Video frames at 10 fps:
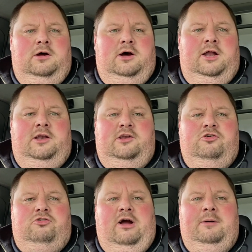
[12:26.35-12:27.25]
And he
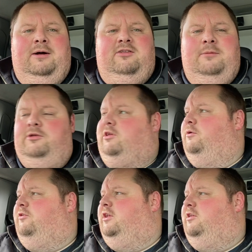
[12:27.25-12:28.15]
just rang about 10 minutes ago
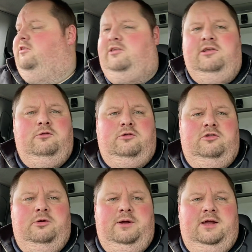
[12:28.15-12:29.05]
and said, "Do you still
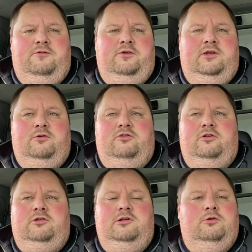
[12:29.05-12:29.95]
do it? If it looks
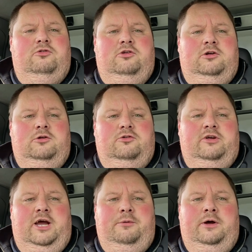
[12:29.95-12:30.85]
a
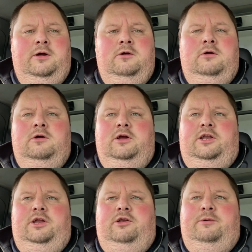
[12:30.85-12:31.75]
goer,
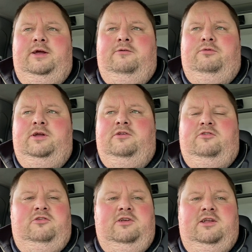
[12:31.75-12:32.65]
can you do it if we
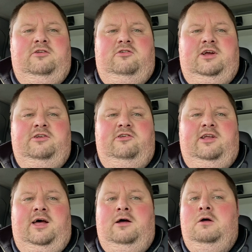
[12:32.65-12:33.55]
changes
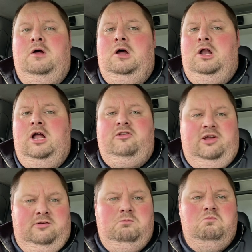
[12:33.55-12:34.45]
that?" I
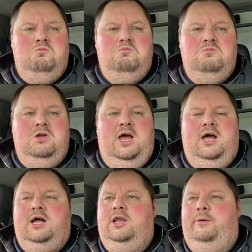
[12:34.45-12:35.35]
said, "Yeah, I
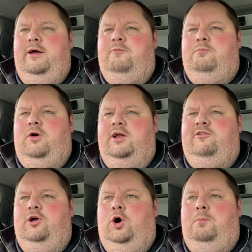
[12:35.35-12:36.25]
can do it. I've
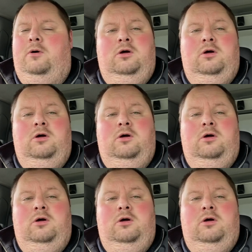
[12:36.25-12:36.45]
priced it up."